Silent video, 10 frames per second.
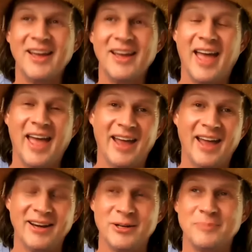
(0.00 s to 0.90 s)

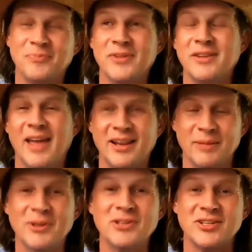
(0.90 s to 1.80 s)
and
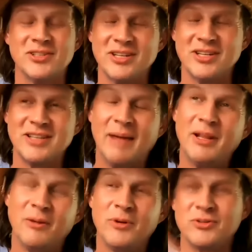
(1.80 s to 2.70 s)
the businesses, because I
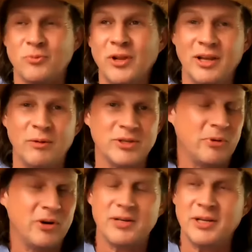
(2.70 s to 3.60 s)
mean, it was a
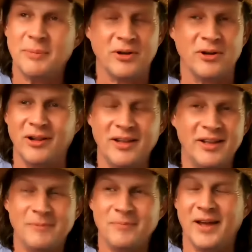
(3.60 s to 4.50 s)
pretty typical.
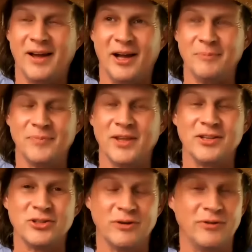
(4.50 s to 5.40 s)
The
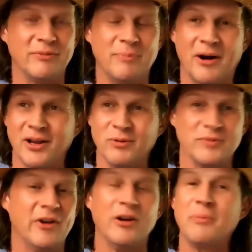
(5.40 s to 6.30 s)
Conservative Party
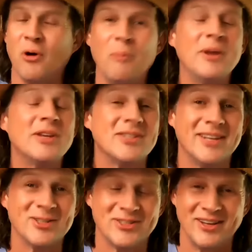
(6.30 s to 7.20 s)
was very
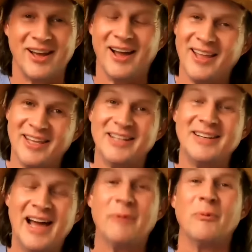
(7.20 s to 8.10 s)
pro-business, and they
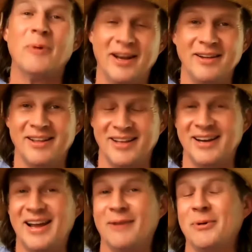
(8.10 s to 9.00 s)
did not win, and they
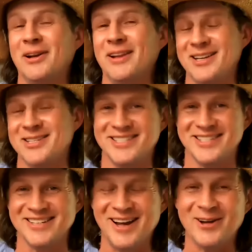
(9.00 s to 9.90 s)
did not win a lot of
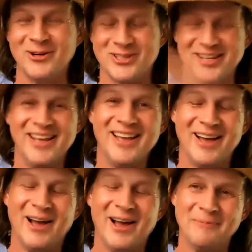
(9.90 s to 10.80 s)
seats in Congress.
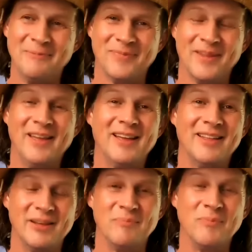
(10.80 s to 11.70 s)

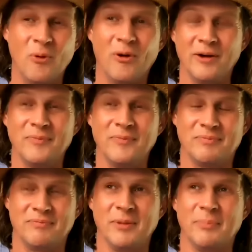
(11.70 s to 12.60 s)
The
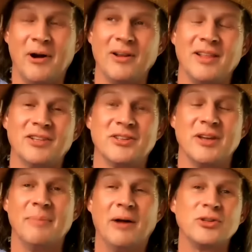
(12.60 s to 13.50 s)
party that's
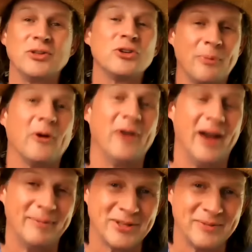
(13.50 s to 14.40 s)
about social
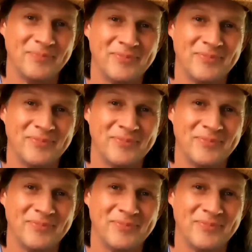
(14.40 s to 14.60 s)
programs